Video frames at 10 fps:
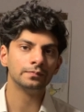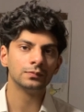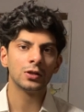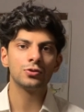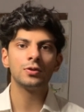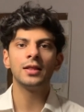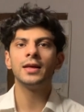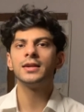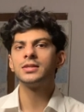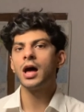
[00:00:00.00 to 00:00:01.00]
so that
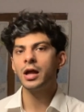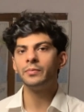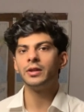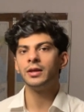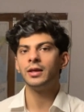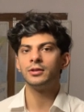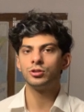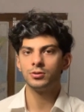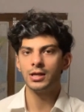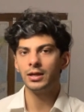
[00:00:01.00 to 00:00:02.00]
there is harmony in the
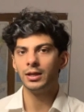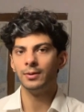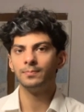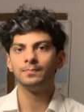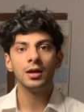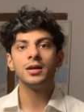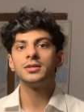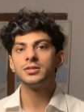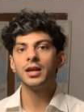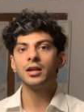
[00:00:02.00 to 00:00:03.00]
society.
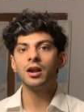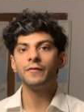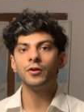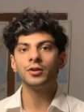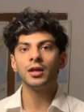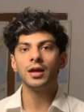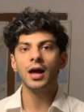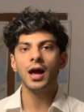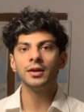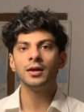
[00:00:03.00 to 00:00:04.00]
Statecraft, on the other
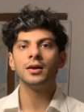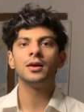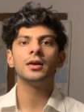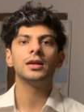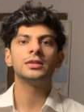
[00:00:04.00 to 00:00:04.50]
hand, is